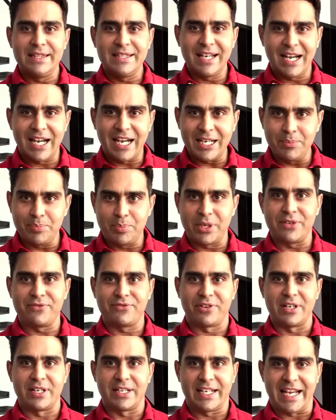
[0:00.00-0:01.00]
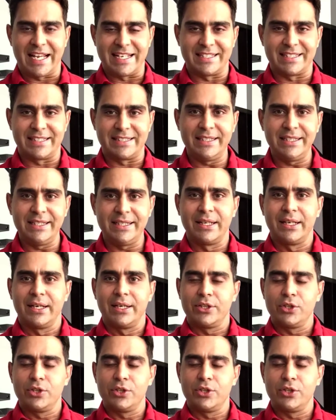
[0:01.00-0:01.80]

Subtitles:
In the hybrid fund category,